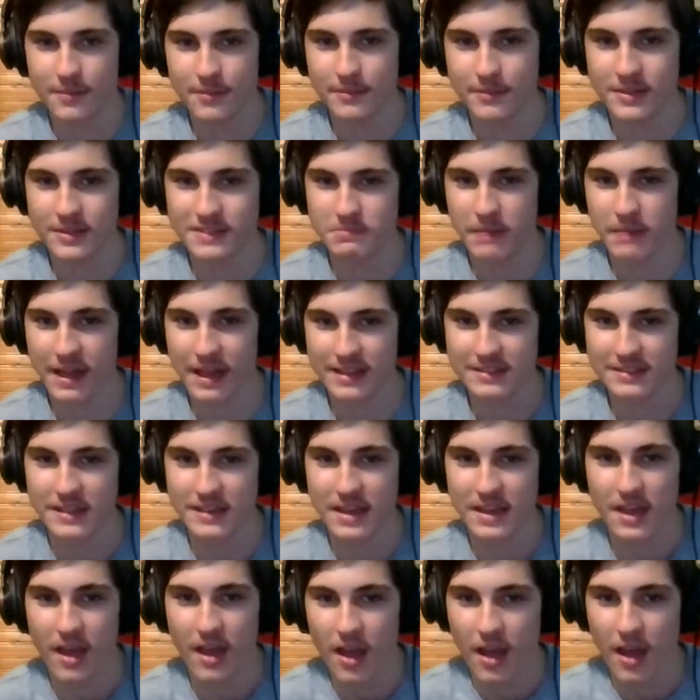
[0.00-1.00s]
The spikes
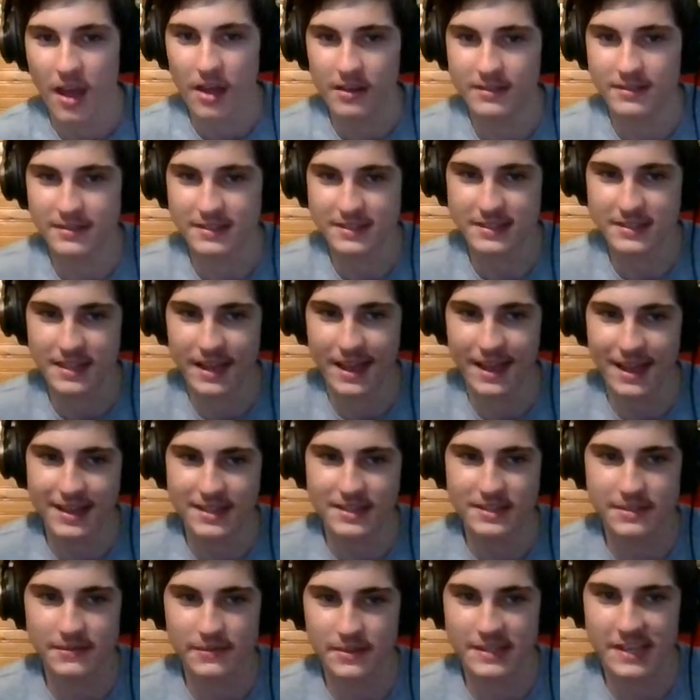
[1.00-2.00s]
on the sides
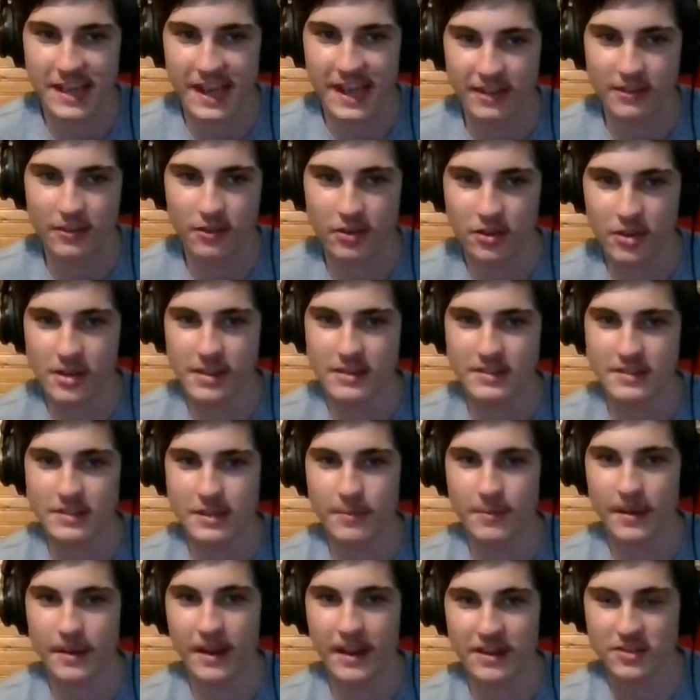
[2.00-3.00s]
of its head look awesome,
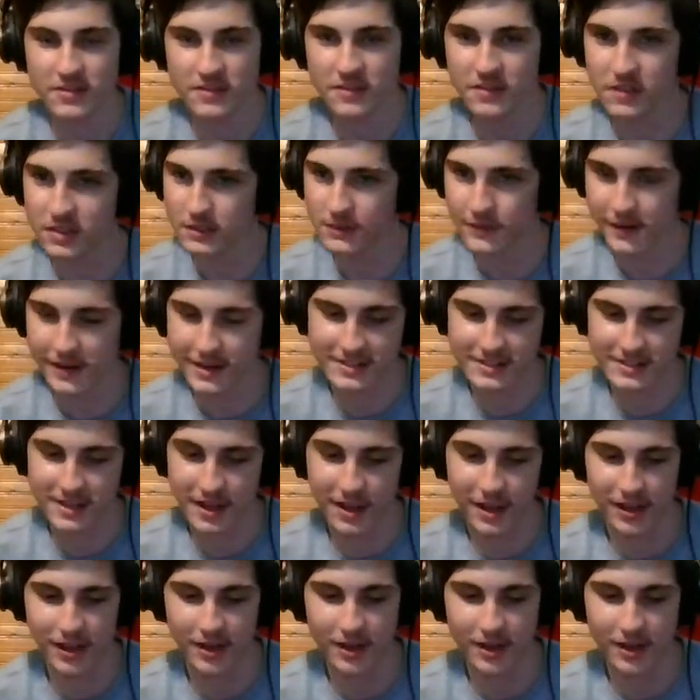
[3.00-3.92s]
and it just looks very solid.